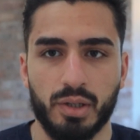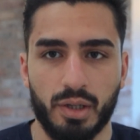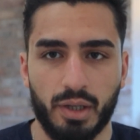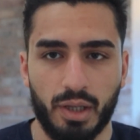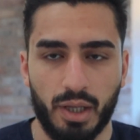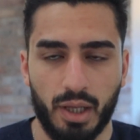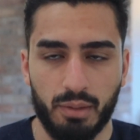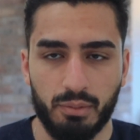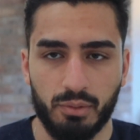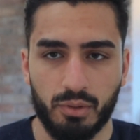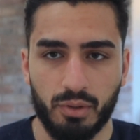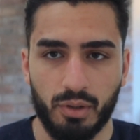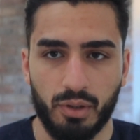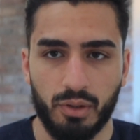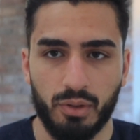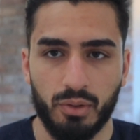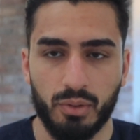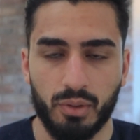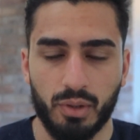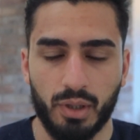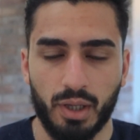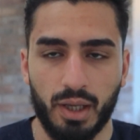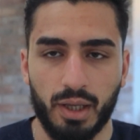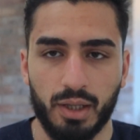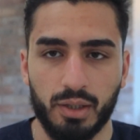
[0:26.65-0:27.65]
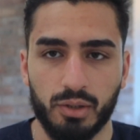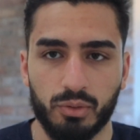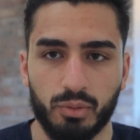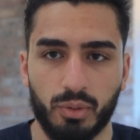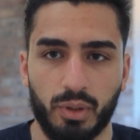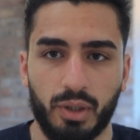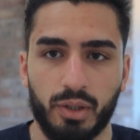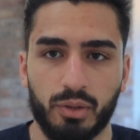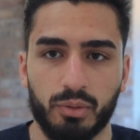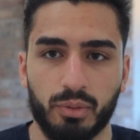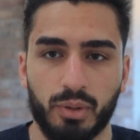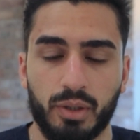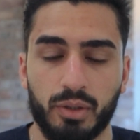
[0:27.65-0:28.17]
came to the UK in
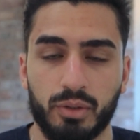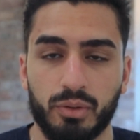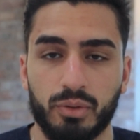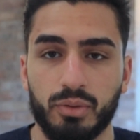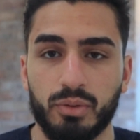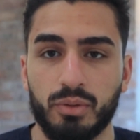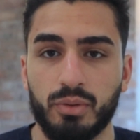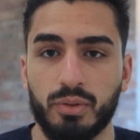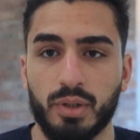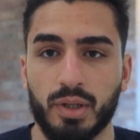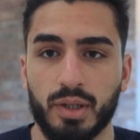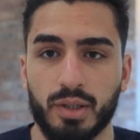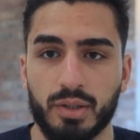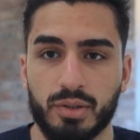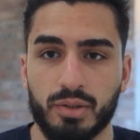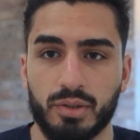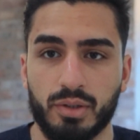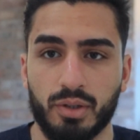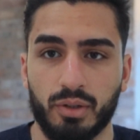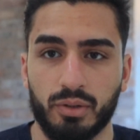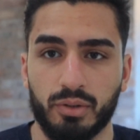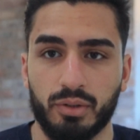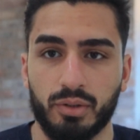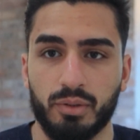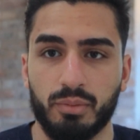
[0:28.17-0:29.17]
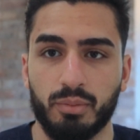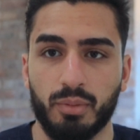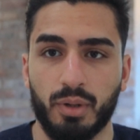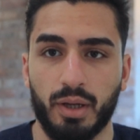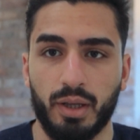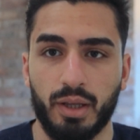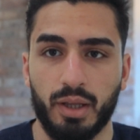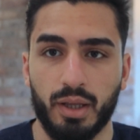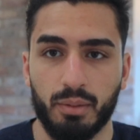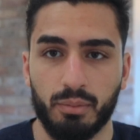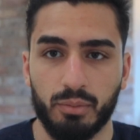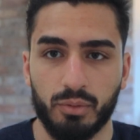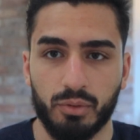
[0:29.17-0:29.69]
2022 and started my
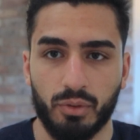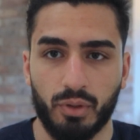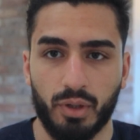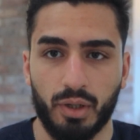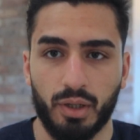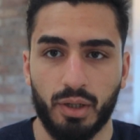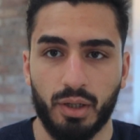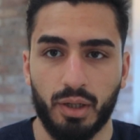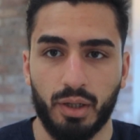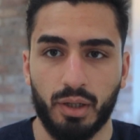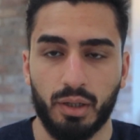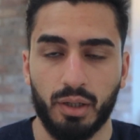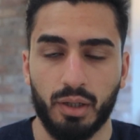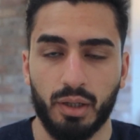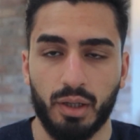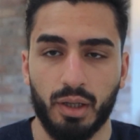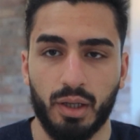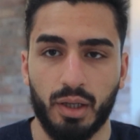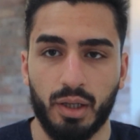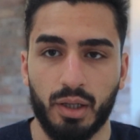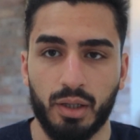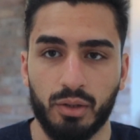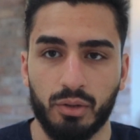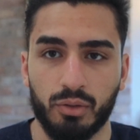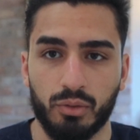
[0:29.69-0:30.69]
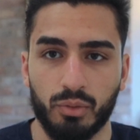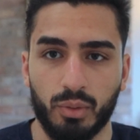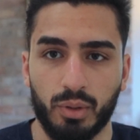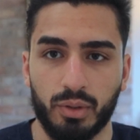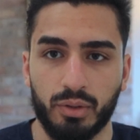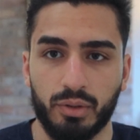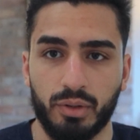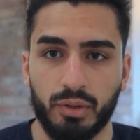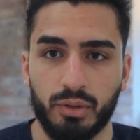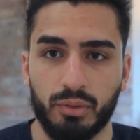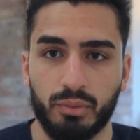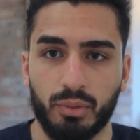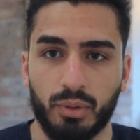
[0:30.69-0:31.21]
EM training in
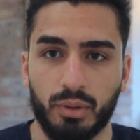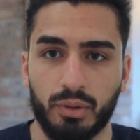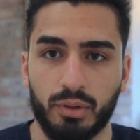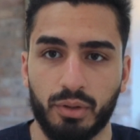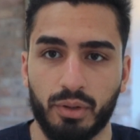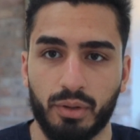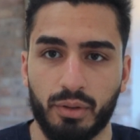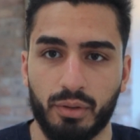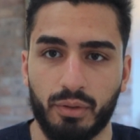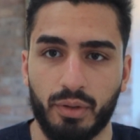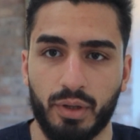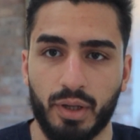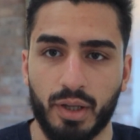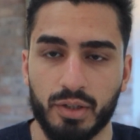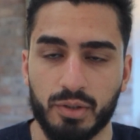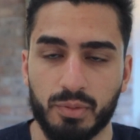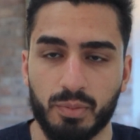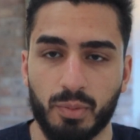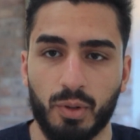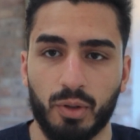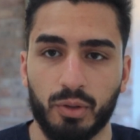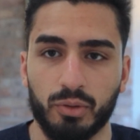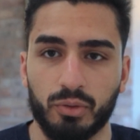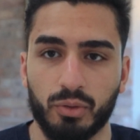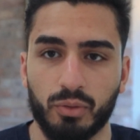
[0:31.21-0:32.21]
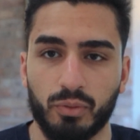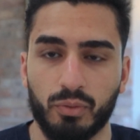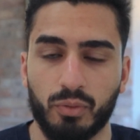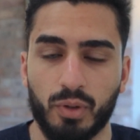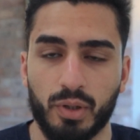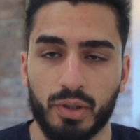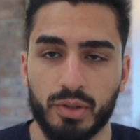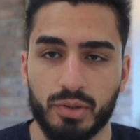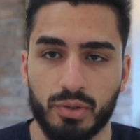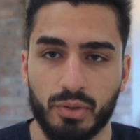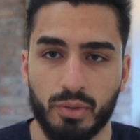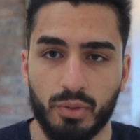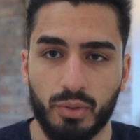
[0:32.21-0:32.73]
2023 as part of
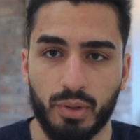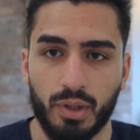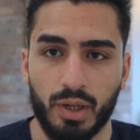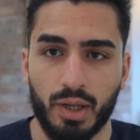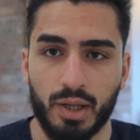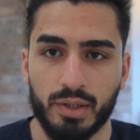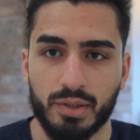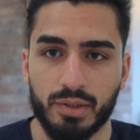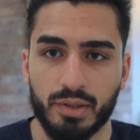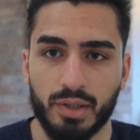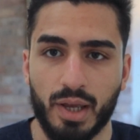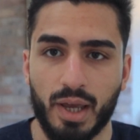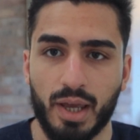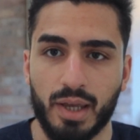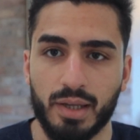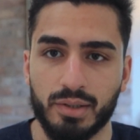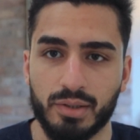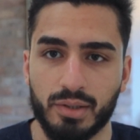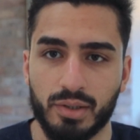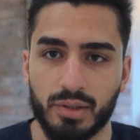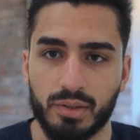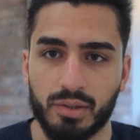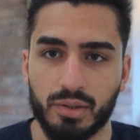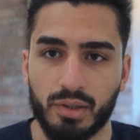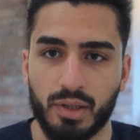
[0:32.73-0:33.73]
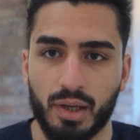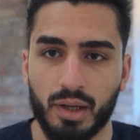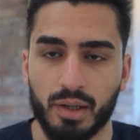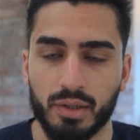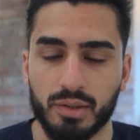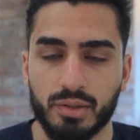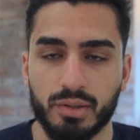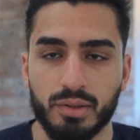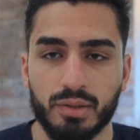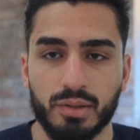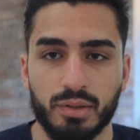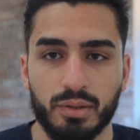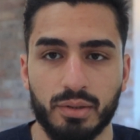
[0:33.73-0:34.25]
what is known as
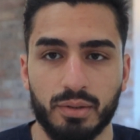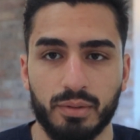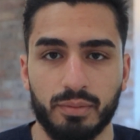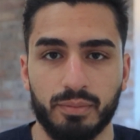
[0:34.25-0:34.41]
ACCS.